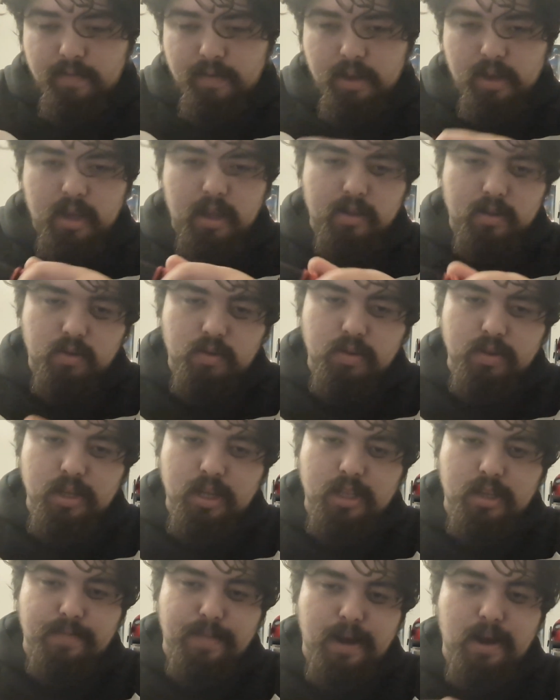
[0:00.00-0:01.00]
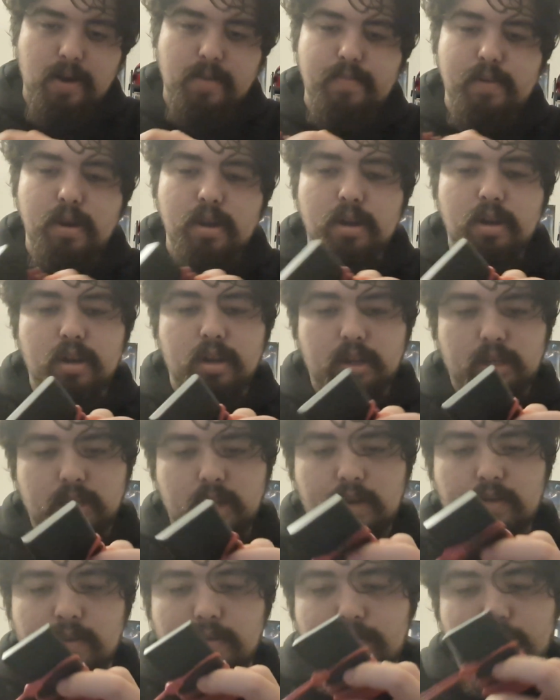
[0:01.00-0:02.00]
Like you have to hold down the power button, etc.